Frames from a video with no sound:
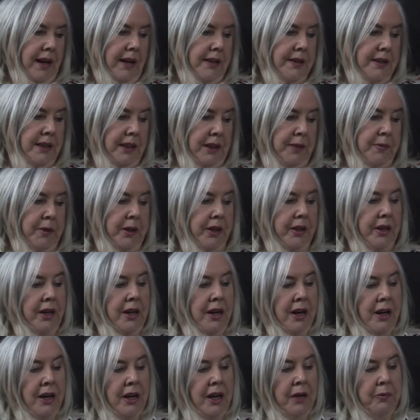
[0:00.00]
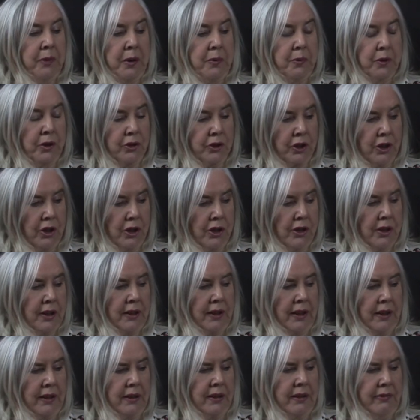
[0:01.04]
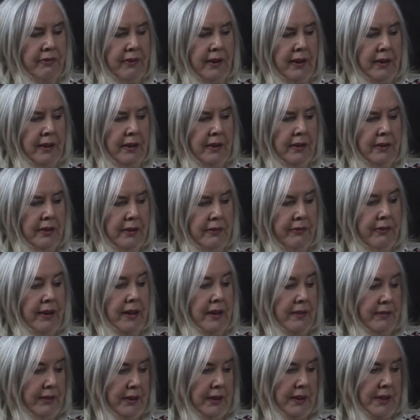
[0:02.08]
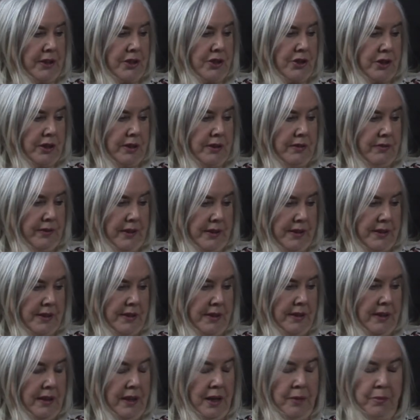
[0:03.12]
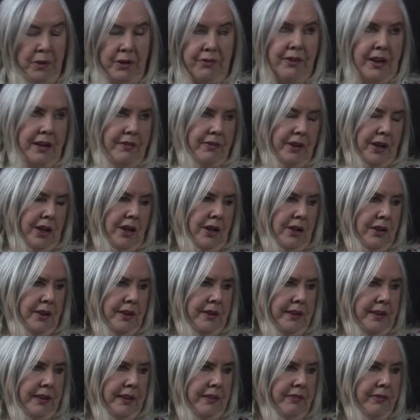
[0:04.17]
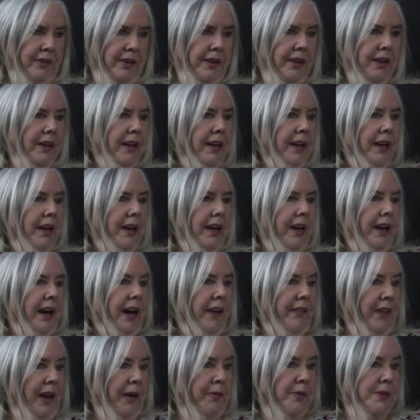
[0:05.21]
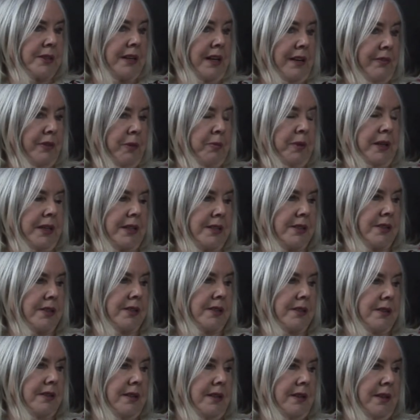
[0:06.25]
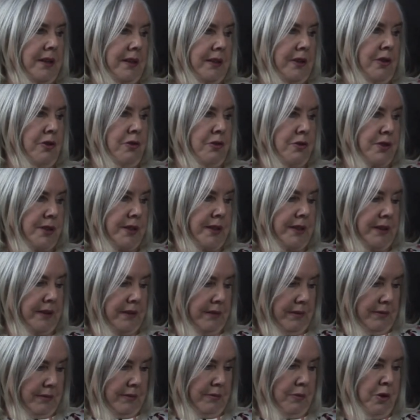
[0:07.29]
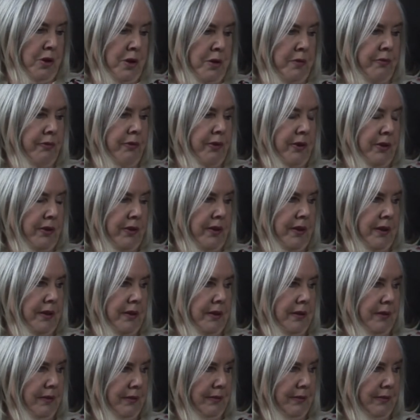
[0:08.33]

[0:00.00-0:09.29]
take them in the car, and we would go down and light the fire in 5 King Street, fencing it, about 5 o'clock in the evening. And that was to have the place uh, cosy and warm for the